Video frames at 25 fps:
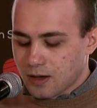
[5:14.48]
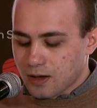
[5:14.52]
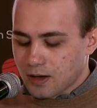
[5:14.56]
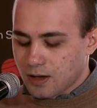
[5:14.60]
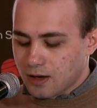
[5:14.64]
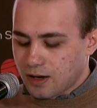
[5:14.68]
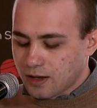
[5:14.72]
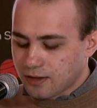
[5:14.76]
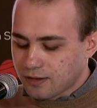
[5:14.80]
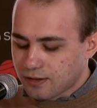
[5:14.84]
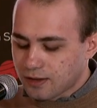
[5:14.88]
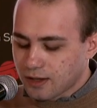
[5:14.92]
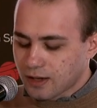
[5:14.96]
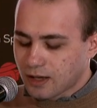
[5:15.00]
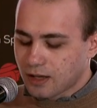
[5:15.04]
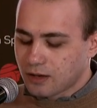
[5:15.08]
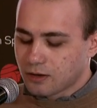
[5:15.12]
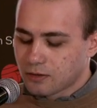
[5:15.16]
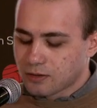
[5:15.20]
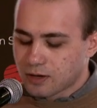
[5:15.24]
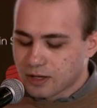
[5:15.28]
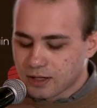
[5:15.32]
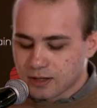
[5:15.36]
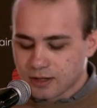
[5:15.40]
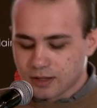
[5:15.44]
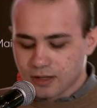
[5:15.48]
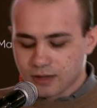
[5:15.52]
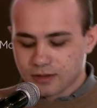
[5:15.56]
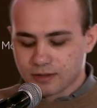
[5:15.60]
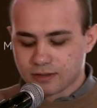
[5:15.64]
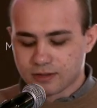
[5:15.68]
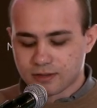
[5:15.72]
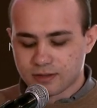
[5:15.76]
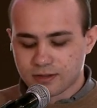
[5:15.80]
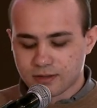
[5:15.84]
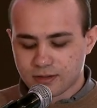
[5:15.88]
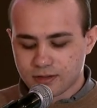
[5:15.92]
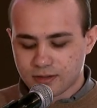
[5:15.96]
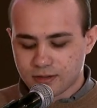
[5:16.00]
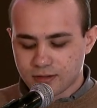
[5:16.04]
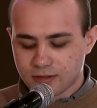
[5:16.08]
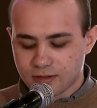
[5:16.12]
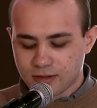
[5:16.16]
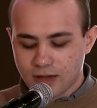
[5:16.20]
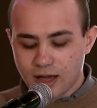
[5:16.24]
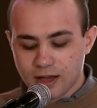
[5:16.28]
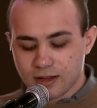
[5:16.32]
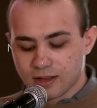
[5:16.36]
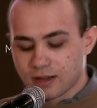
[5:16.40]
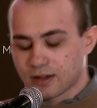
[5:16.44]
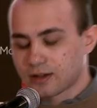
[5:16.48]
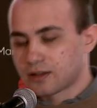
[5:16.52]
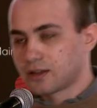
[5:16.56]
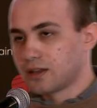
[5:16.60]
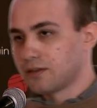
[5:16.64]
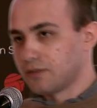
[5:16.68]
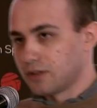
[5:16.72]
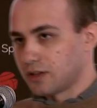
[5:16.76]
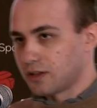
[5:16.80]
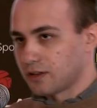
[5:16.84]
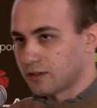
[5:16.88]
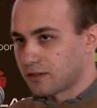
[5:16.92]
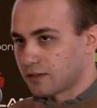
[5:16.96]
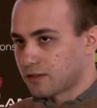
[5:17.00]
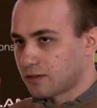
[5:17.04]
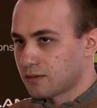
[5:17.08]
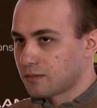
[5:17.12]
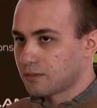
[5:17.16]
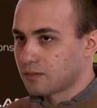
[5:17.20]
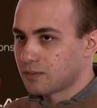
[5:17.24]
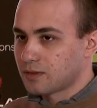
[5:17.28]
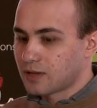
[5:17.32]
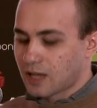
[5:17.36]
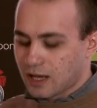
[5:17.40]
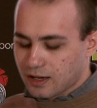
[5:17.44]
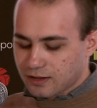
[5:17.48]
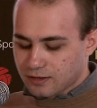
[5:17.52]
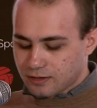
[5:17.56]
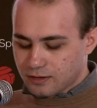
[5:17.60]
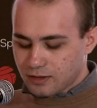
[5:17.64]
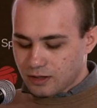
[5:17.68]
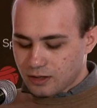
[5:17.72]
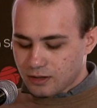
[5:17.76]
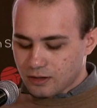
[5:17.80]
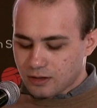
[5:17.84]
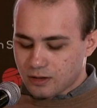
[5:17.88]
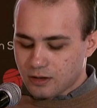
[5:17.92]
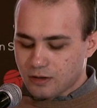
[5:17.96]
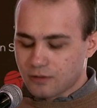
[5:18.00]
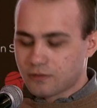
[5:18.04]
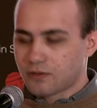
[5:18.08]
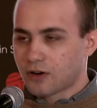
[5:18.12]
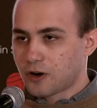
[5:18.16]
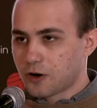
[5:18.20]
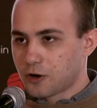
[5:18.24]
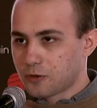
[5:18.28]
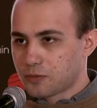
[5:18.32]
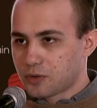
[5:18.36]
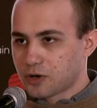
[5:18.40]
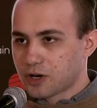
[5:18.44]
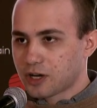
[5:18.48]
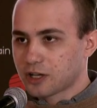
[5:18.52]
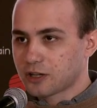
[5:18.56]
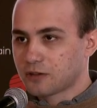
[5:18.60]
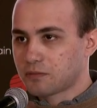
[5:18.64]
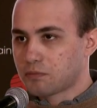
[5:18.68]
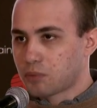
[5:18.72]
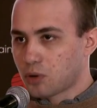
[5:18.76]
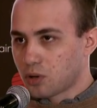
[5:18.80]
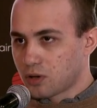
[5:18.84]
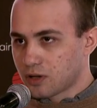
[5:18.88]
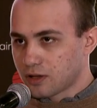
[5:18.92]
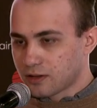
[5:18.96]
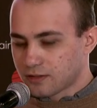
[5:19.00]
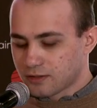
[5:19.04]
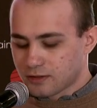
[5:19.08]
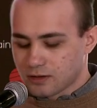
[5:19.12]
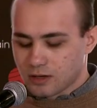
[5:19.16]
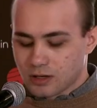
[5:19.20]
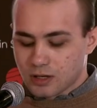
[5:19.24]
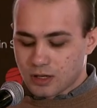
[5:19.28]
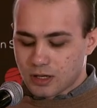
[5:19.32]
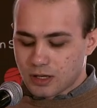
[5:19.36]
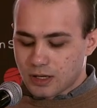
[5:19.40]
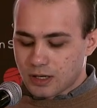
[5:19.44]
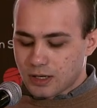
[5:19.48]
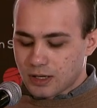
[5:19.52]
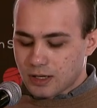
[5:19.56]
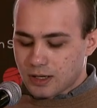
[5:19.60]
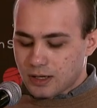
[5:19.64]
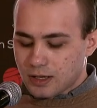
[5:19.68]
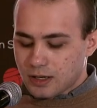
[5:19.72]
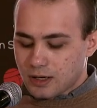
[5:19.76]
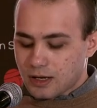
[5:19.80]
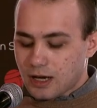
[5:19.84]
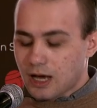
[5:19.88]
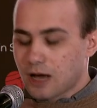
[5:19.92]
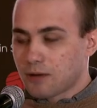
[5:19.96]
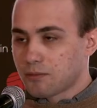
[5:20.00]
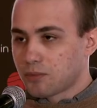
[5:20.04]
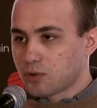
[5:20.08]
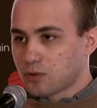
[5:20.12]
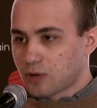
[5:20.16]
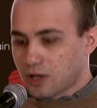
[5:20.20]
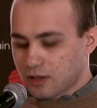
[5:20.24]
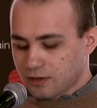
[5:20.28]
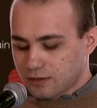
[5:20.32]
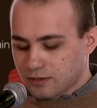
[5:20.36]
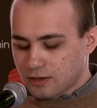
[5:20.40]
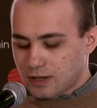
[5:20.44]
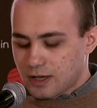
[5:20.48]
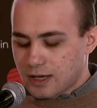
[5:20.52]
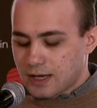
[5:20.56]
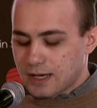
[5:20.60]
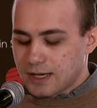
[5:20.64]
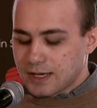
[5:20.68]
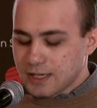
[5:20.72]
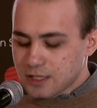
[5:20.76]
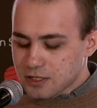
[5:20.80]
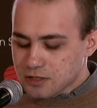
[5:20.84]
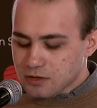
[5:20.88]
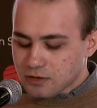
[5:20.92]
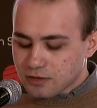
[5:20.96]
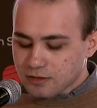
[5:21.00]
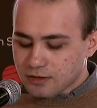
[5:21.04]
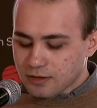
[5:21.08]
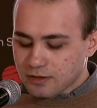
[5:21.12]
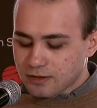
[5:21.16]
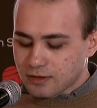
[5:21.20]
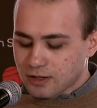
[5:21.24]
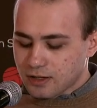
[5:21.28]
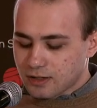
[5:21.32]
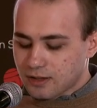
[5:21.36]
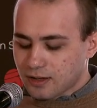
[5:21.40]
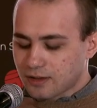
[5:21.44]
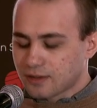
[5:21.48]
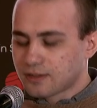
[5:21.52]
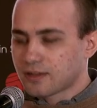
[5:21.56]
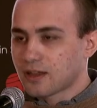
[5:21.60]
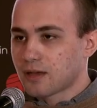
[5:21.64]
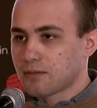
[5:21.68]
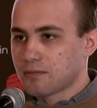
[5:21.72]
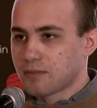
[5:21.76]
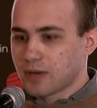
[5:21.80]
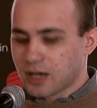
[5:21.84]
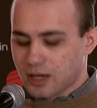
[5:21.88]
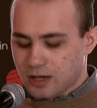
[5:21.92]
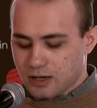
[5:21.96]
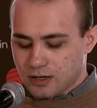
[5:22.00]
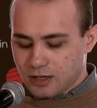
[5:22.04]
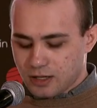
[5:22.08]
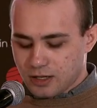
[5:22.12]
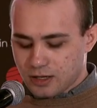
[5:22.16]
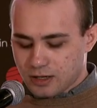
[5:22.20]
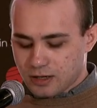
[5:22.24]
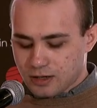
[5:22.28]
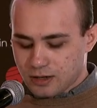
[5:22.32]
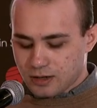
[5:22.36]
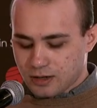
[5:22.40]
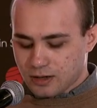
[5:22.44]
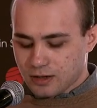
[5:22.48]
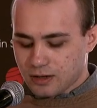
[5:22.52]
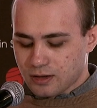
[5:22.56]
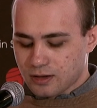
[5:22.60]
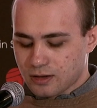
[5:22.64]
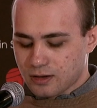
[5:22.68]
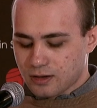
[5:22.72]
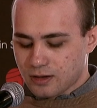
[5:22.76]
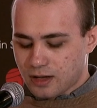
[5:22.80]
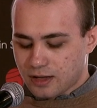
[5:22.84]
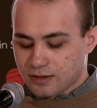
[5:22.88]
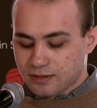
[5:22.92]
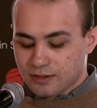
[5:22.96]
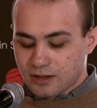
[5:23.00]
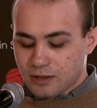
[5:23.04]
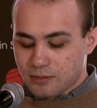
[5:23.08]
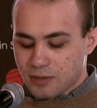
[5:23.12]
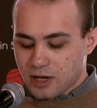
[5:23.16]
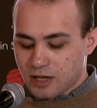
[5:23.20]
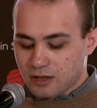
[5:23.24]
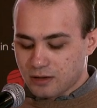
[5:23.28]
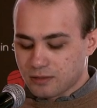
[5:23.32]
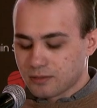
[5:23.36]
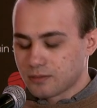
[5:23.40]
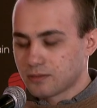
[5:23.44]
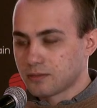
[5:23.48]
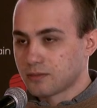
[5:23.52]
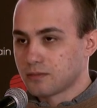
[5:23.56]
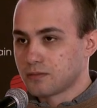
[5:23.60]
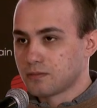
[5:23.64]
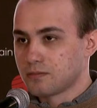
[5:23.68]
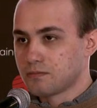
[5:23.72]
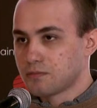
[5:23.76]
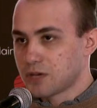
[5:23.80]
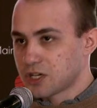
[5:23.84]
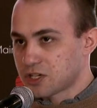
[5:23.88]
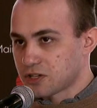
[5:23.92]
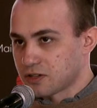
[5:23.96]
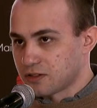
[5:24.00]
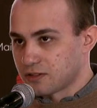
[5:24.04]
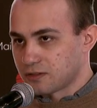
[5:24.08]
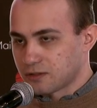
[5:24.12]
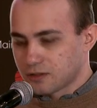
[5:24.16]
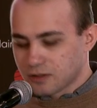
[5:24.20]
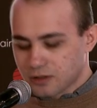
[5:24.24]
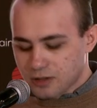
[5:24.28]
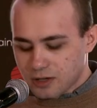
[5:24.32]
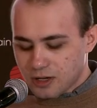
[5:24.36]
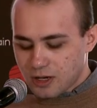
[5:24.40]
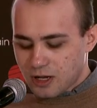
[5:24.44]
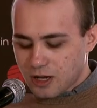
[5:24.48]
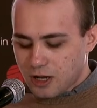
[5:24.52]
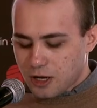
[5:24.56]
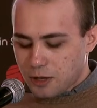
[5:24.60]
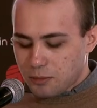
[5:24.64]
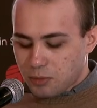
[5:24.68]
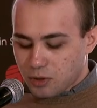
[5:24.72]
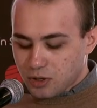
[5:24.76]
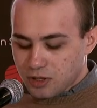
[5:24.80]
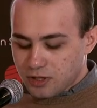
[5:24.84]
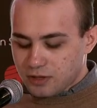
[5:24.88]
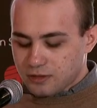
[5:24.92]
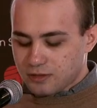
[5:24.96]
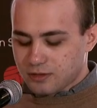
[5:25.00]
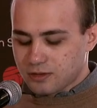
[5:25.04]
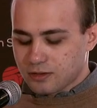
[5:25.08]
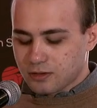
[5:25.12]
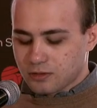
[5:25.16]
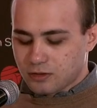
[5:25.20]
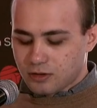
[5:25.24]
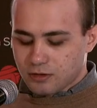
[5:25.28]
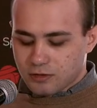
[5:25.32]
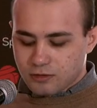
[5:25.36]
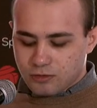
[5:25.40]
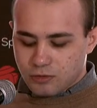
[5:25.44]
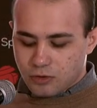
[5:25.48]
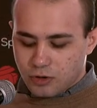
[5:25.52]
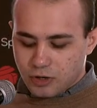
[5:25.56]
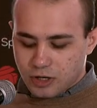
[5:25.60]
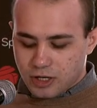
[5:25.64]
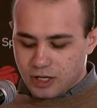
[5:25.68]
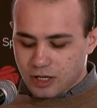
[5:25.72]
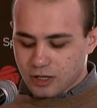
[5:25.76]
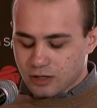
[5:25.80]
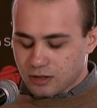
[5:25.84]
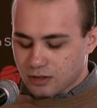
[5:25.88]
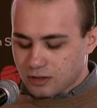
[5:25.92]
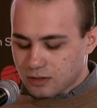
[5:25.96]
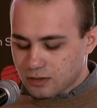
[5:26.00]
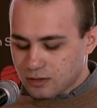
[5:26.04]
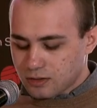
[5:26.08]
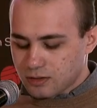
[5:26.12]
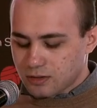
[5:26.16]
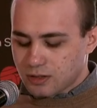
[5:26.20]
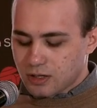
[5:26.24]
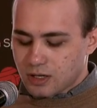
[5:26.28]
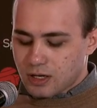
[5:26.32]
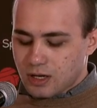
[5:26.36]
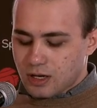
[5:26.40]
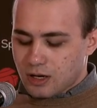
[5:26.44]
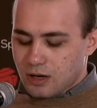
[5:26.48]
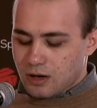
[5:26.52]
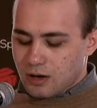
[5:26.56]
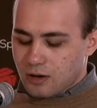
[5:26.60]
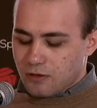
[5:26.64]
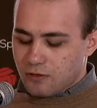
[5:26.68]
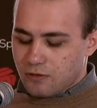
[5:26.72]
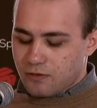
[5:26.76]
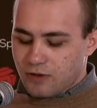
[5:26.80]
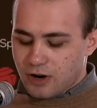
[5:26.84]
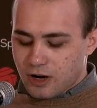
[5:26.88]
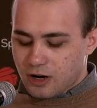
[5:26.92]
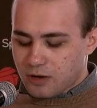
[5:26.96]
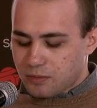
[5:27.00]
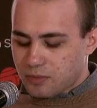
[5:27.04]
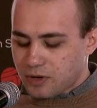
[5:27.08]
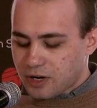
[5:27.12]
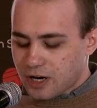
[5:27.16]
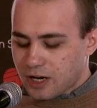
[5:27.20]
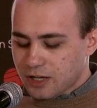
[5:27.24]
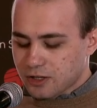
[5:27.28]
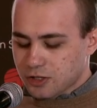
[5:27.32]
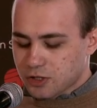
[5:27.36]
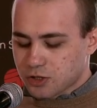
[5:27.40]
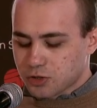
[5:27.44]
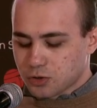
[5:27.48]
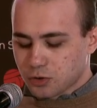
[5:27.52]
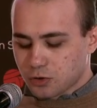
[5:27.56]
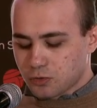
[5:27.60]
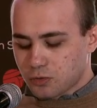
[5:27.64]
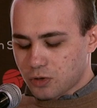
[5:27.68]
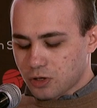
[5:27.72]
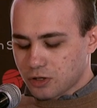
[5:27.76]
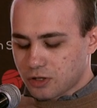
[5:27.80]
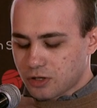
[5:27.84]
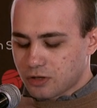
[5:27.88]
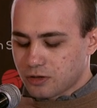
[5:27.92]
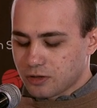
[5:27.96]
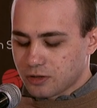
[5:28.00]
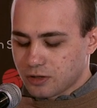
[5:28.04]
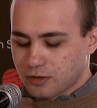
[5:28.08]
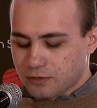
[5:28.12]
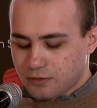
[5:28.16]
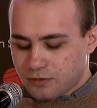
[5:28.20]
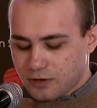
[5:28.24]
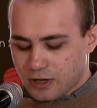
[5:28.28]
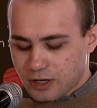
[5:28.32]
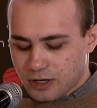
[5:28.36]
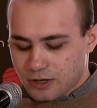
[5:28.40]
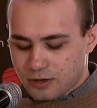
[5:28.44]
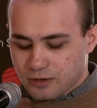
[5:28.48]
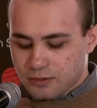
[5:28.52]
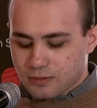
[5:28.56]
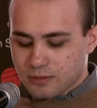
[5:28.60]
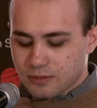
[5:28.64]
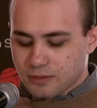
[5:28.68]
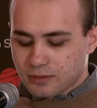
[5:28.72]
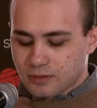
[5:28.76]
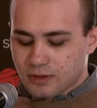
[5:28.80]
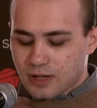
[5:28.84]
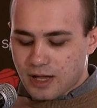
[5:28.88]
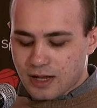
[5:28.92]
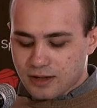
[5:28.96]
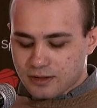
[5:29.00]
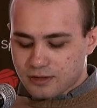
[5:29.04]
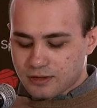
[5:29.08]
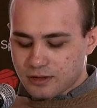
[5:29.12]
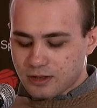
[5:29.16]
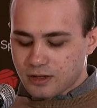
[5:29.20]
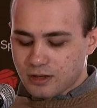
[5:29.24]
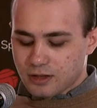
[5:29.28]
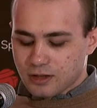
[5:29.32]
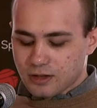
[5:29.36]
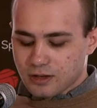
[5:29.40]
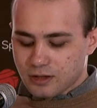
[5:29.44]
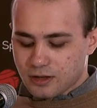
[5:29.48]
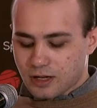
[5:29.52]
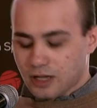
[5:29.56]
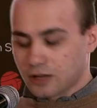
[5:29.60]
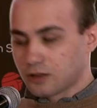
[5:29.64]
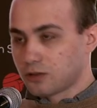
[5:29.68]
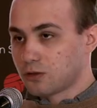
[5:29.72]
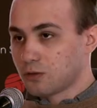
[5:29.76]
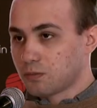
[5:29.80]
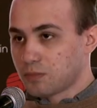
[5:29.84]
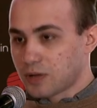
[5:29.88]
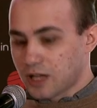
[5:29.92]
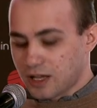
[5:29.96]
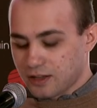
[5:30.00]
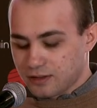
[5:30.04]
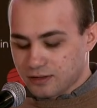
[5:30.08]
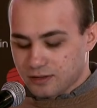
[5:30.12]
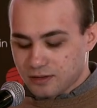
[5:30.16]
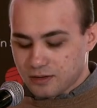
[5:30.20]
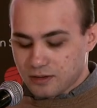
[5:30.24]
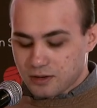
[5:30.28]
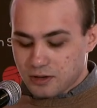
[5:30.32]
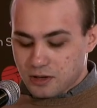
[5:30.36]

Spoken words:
Let's take a look at the side activities. Taxi, fire brigade, police, ambulance, each consisting the same mechanic as the main. Missions. Police, destroy, kill. Fire brigade, shoot water on the fire. Taxi, get to place.